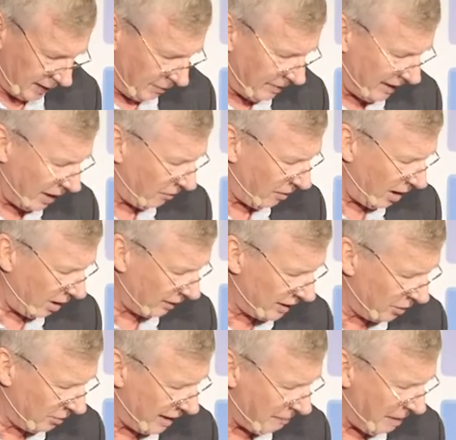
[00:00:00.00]
We then rolled
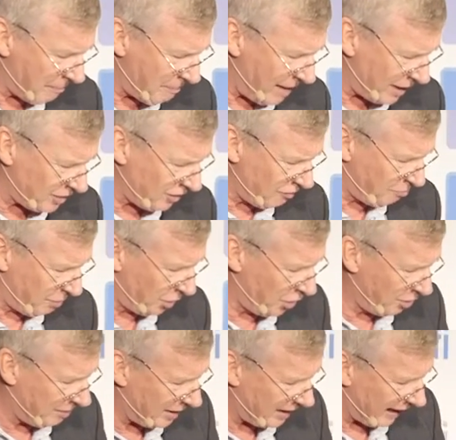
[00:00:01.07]
into a massive
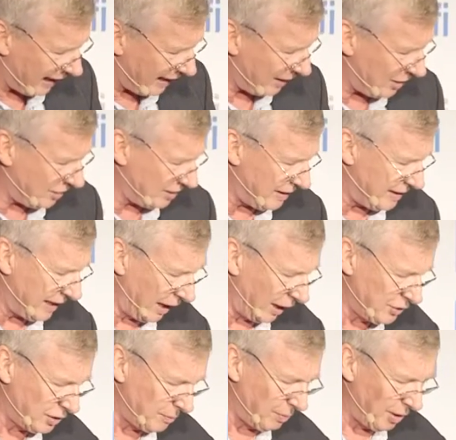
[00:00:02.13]
boom in the 80s in the
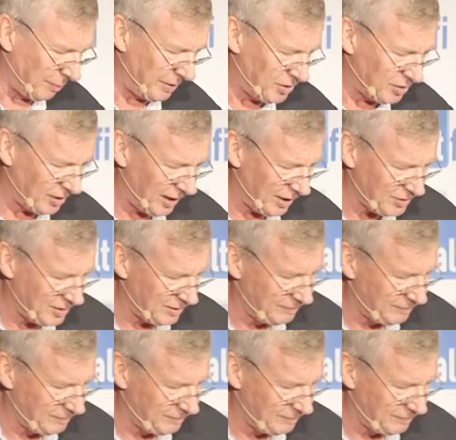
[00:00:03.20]
unlisted property trust.